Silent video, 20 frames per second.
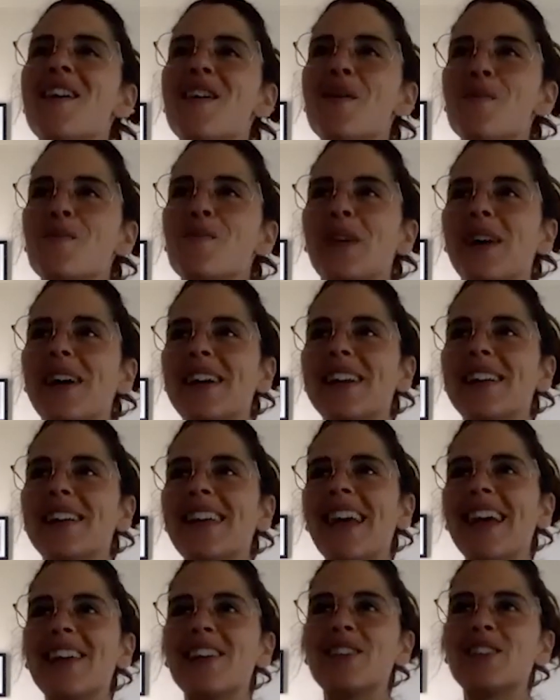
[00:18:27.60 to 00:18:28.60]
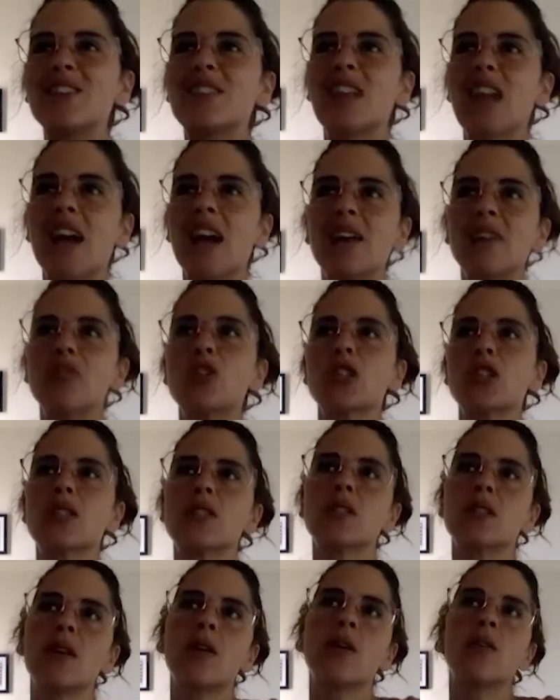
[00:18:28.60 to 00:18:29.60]
but like kind of
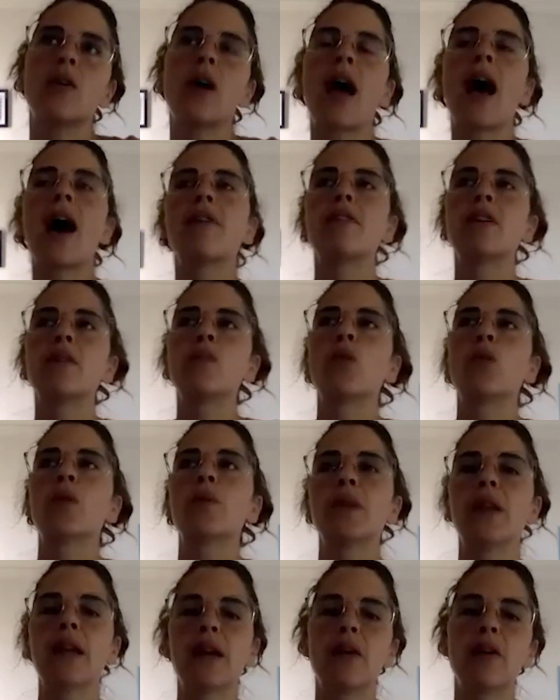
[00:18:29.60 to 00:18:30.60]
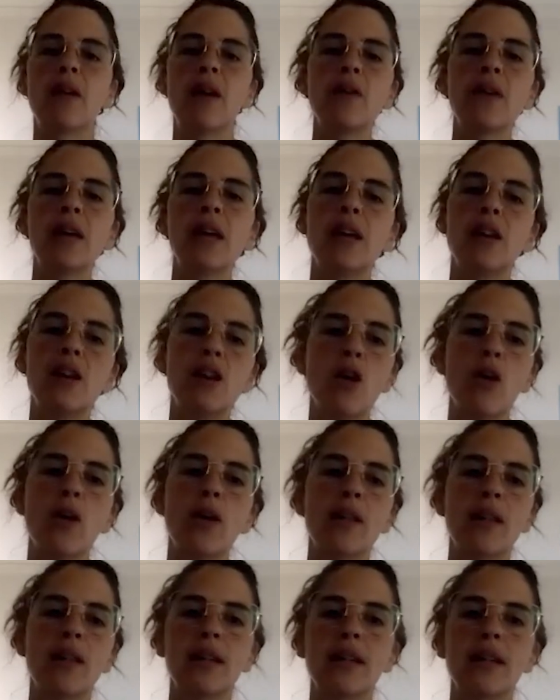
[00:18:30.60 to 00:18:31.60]
just having more play around it and
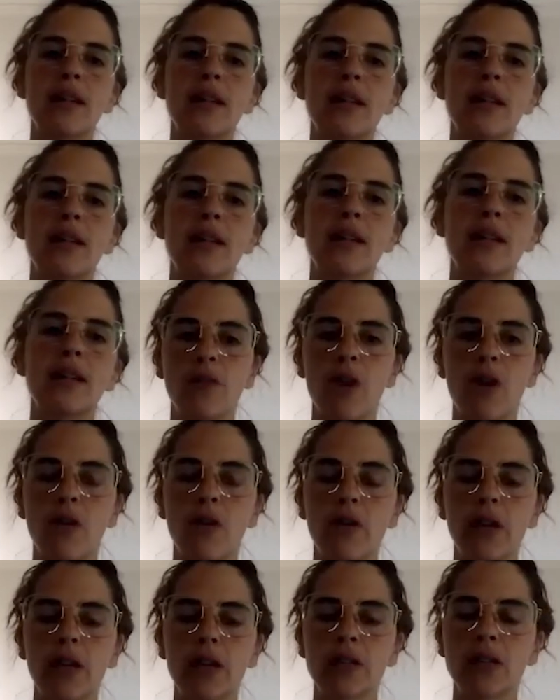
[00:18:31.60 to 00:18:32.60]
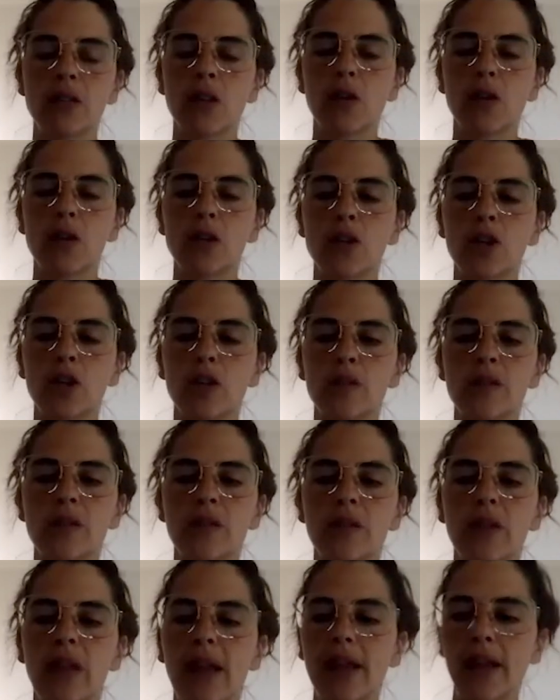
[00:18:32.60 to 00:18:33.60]
knowing that it's constantly evolving. So in
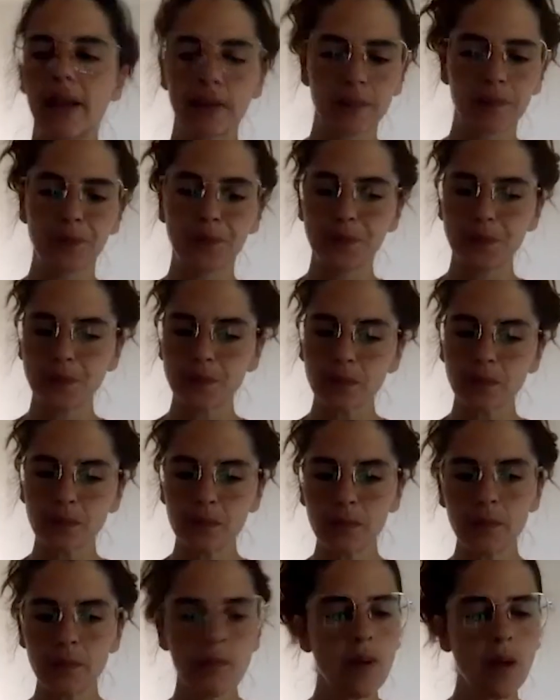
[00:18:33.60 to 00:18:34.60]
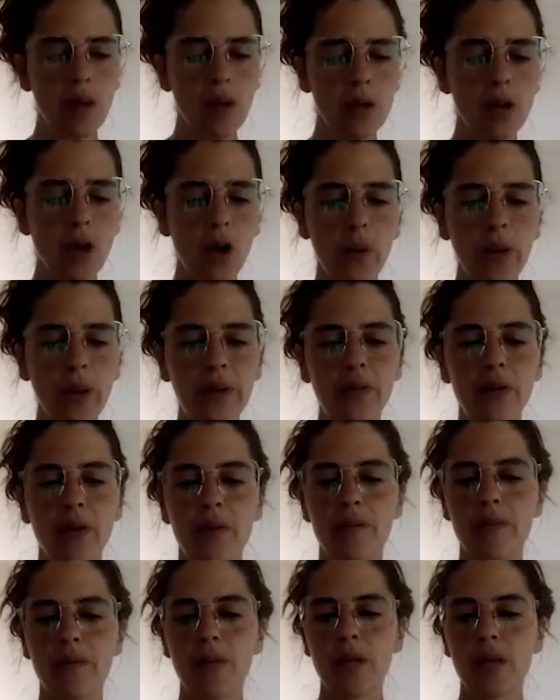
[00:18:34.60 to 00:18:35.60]
terms of like going
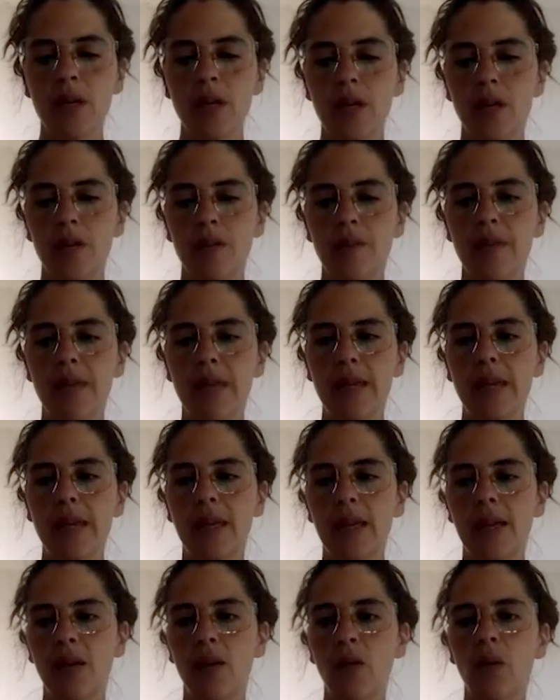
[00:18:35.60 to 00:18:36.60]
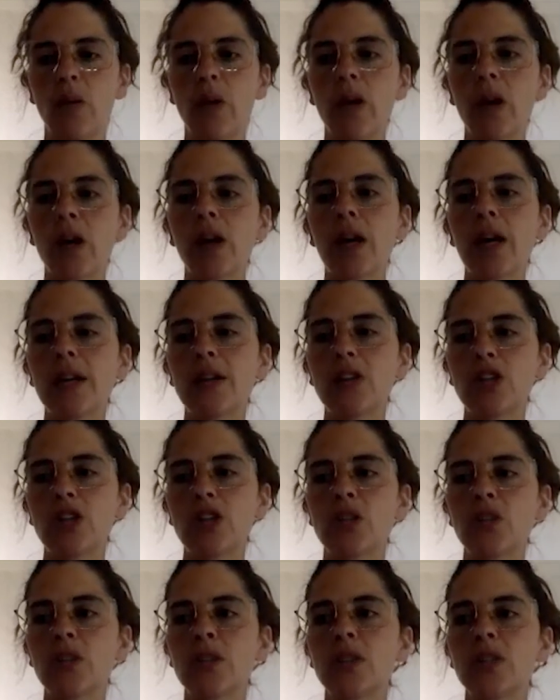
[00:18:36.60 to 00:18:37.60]
from making it work, it
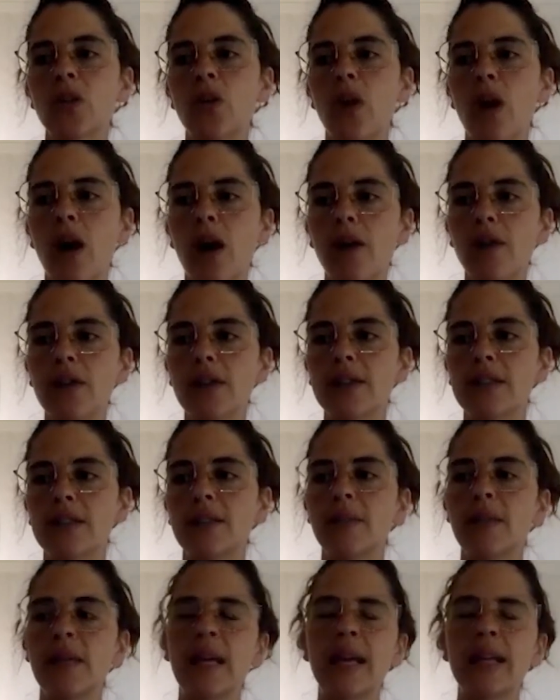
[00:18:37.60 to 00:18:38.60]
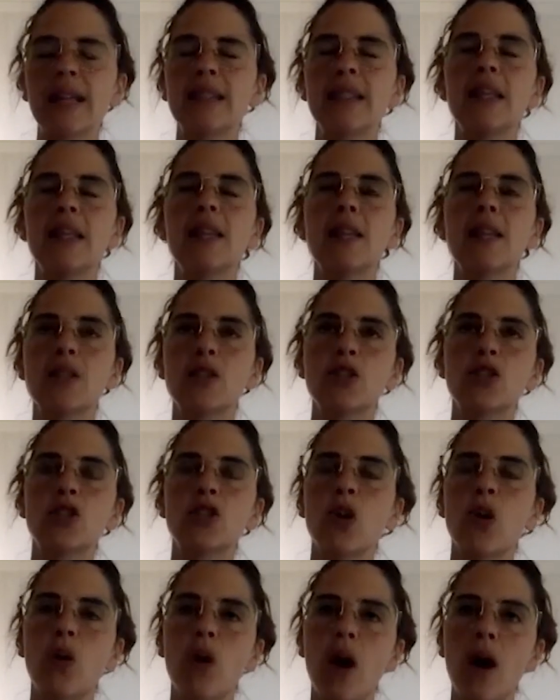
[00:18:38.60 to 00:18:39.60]
just was so obvious to me. And I see this
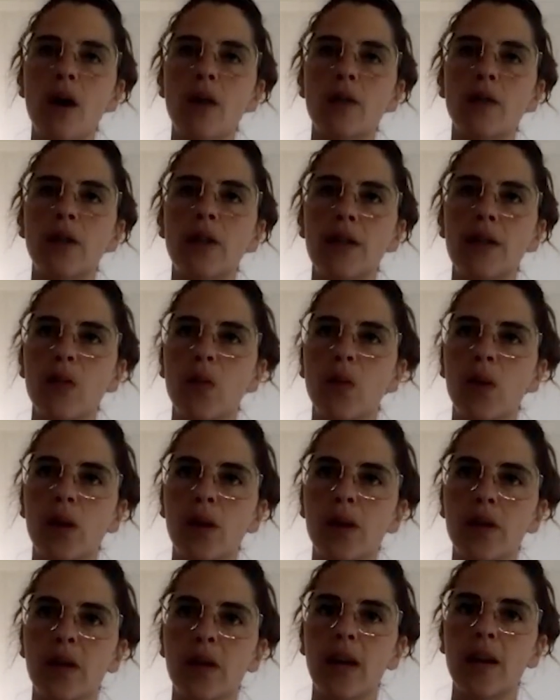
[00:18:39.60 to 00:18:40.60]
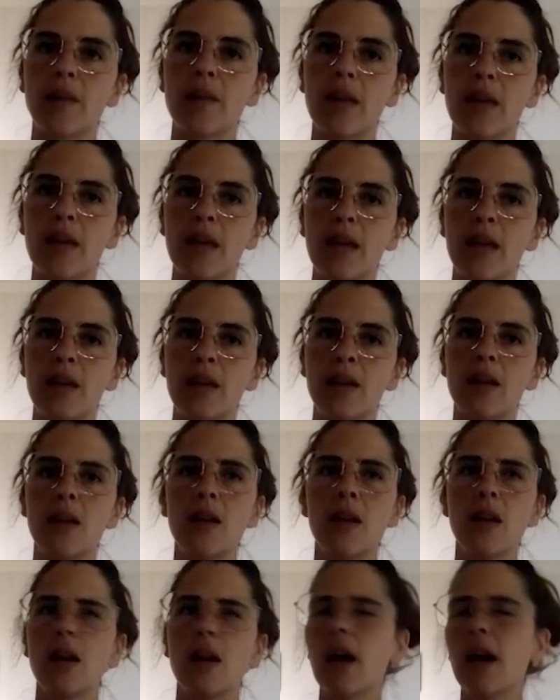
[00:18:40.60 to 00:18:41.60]
so often in the work that I'm in,
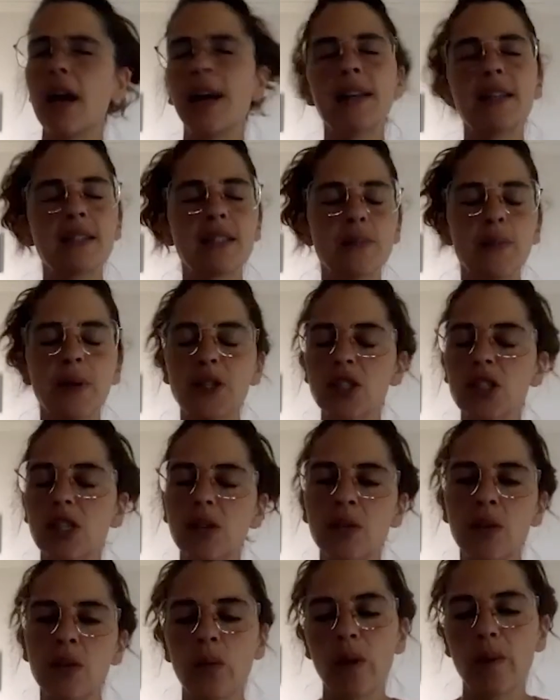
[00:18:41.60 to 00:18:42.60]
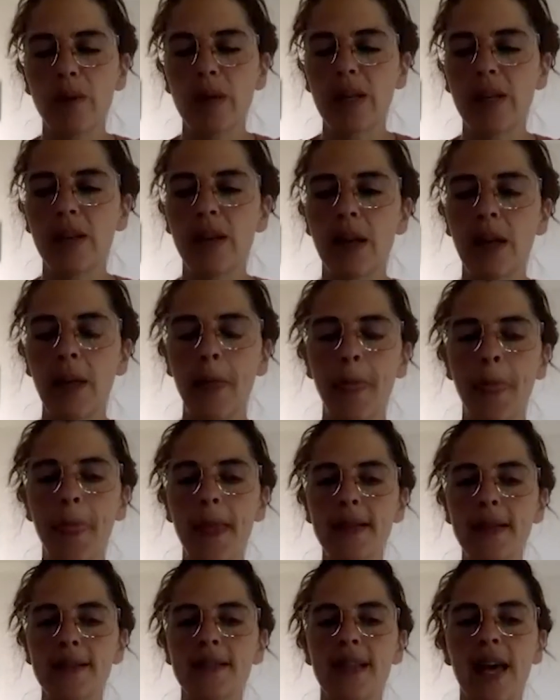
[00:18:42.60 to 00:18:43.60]
and especially with women,
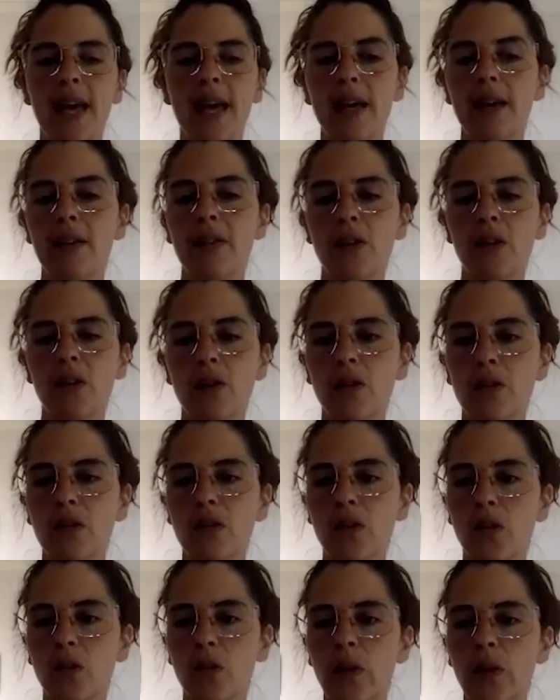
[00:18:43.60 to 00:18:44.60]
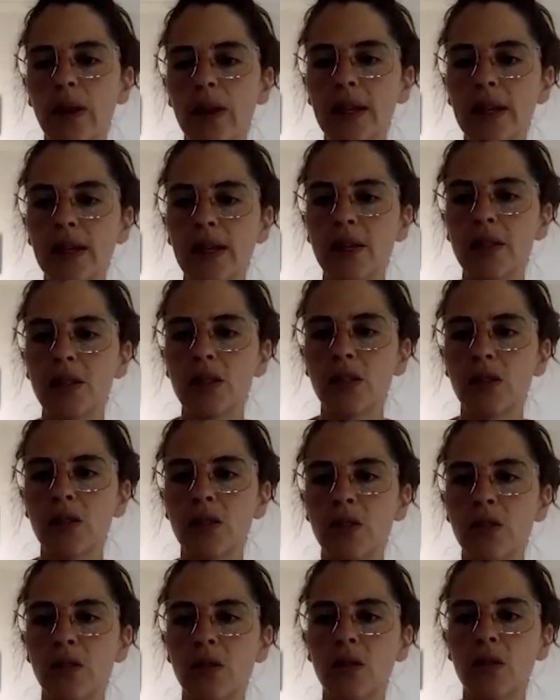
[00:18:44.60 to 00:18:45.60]
is that they're willing
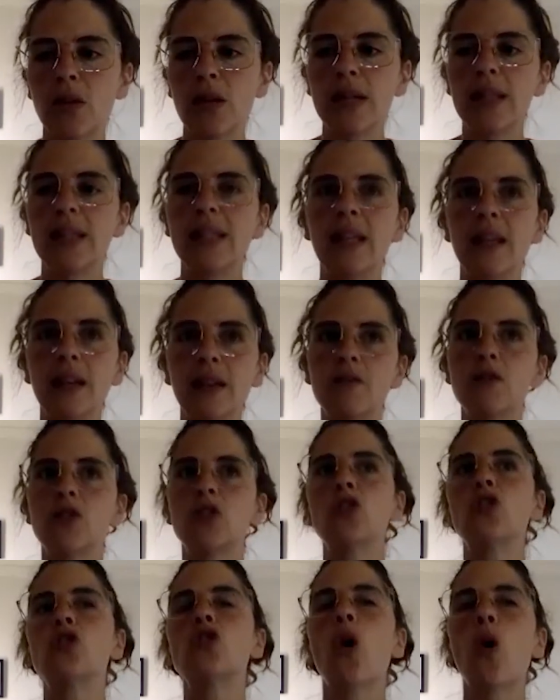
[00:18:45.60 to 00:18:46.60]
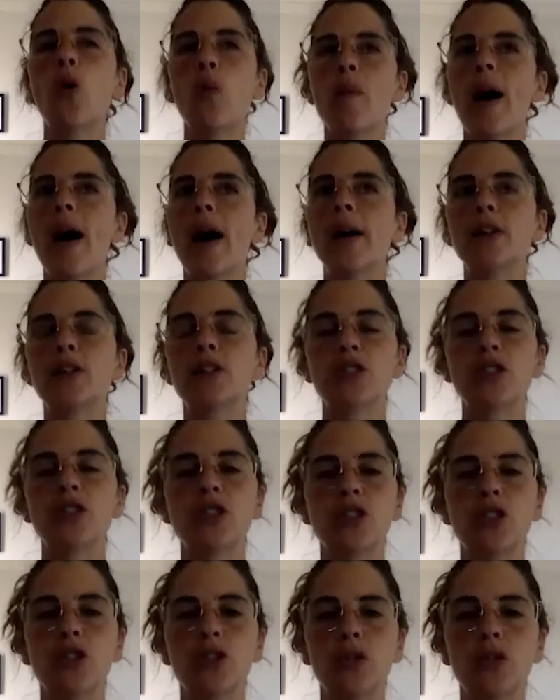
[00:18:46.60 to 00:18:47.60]
to give so
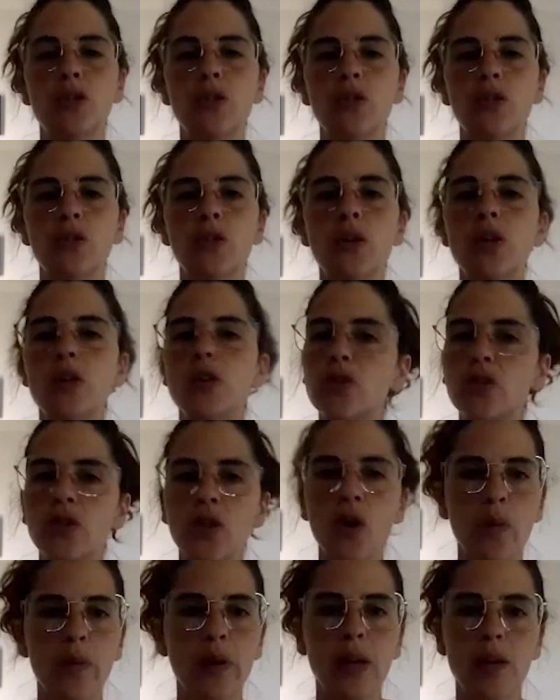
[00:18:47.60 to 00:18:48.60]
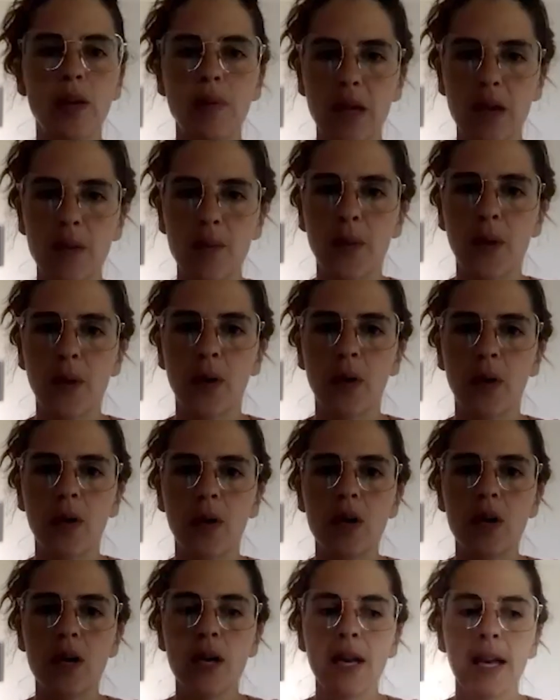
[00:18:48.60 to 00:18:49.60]
much to so many
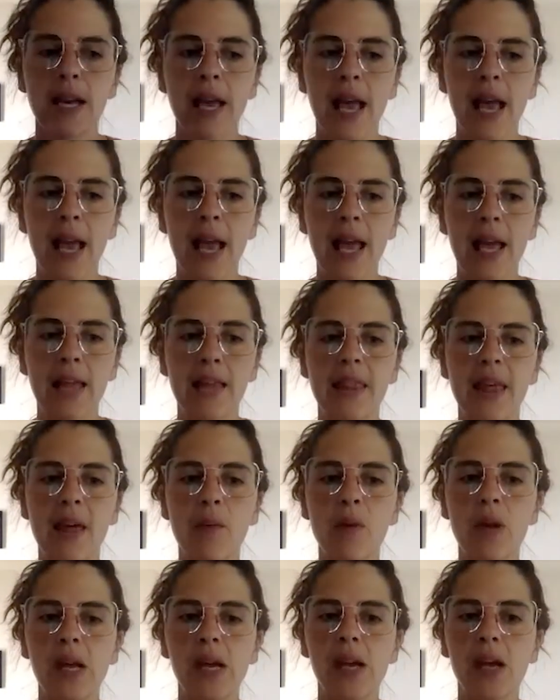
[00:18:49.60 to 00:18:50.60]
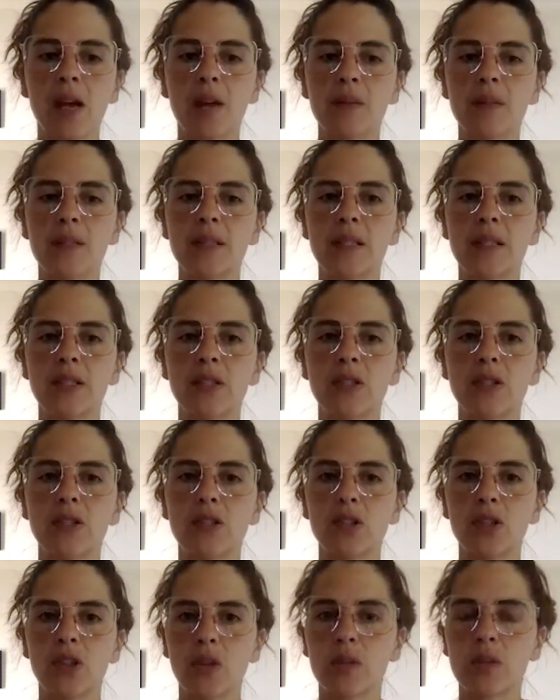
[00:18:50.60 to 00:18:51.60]
people. And then when it comes in
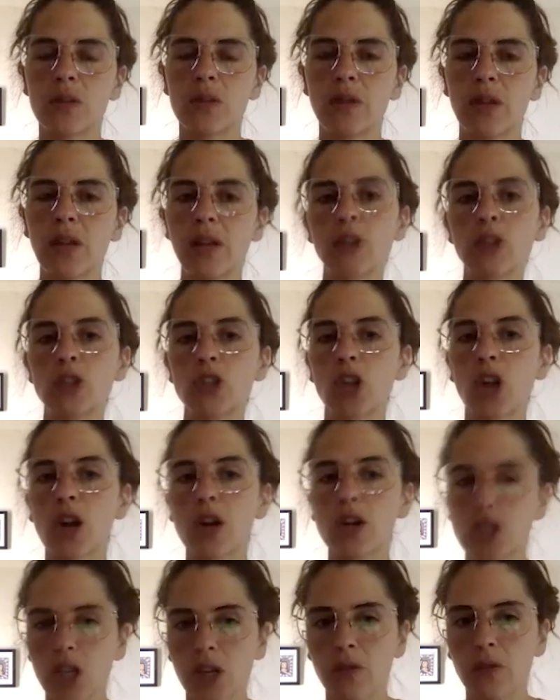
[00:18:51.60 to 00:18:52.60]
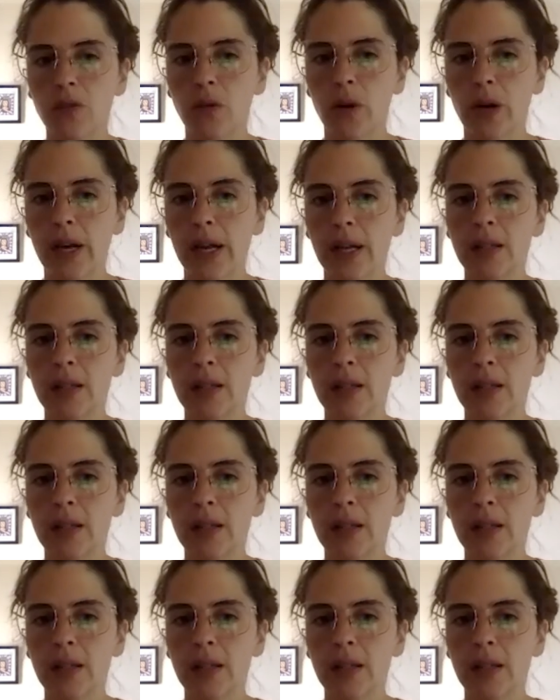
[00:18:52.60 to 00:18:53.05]
terms of like charging for it,